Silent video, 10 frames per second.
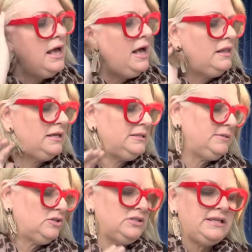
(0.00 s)
A lot of
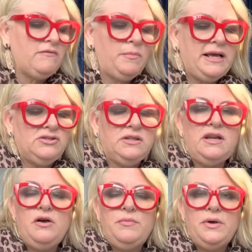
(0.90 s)
times I'll just save a page in the
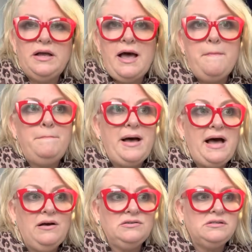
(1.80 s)
notebook
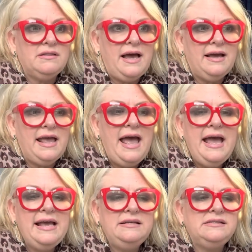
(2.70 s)
about that
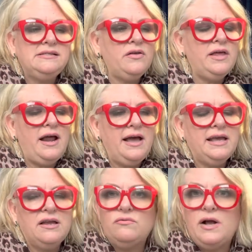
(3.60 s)
case so that I
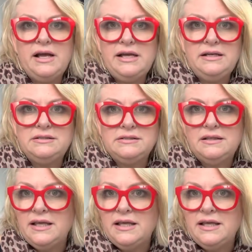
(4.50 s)
can write